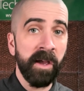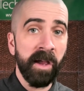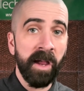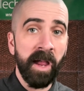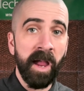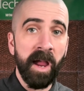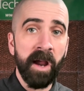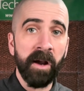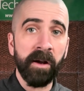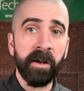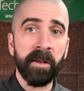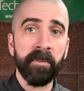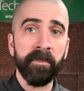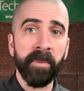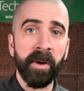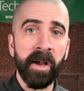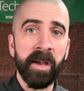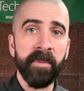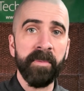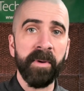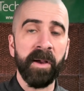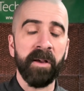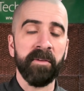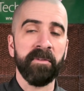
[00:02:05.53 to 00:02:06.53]
air can
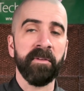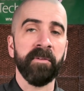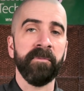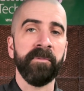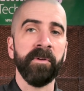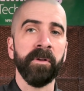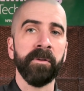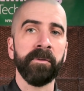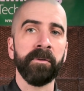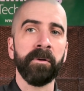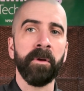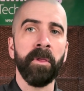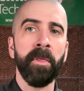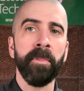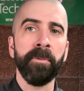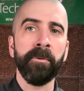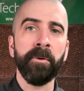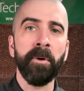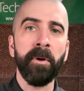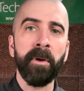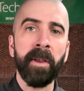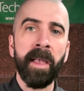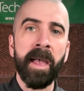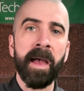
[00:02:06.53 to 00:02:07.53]
bypass the filter
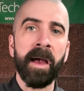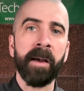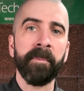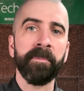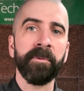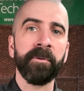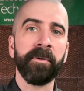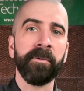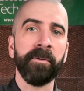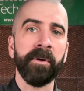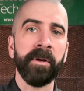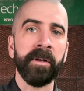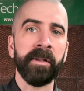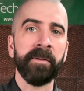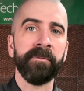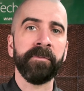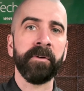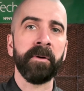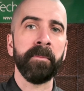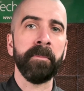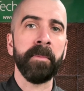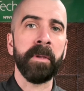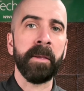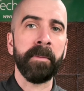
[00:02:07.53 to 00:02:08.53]
through gaps created
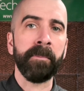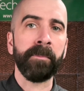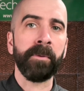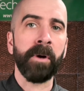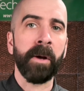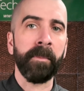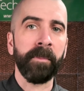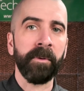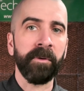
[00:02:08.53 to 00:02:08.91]
from improper